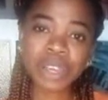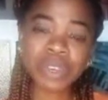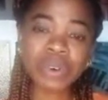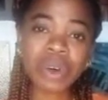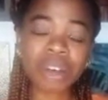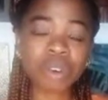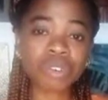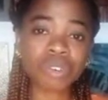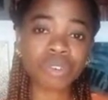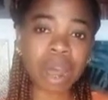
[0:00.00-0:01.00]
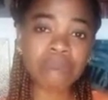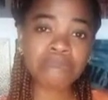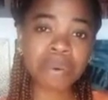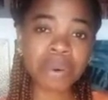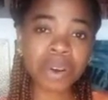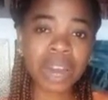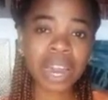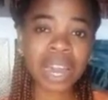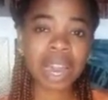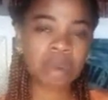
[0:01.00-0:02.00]
you are going to grab
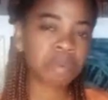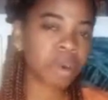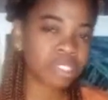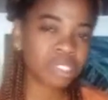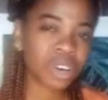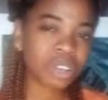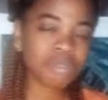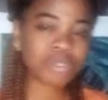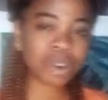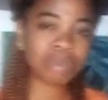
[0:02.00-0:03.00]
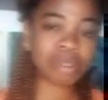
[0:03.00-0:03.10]
a portion from